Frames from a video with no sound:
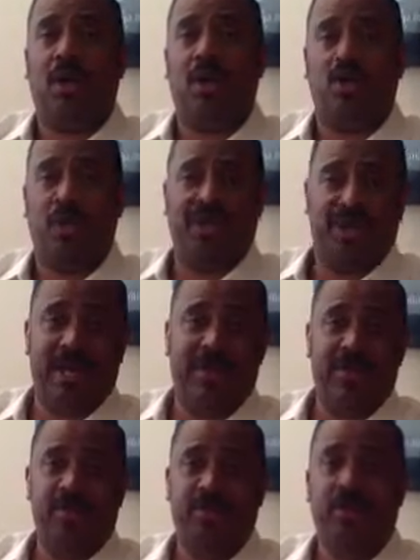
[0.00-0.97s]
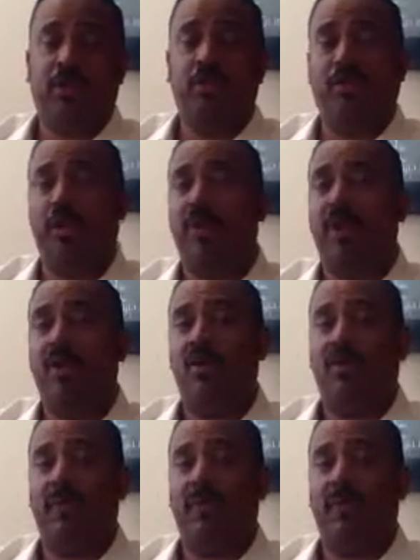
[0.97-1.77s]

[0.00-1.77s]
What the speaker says: were damaged, including my own.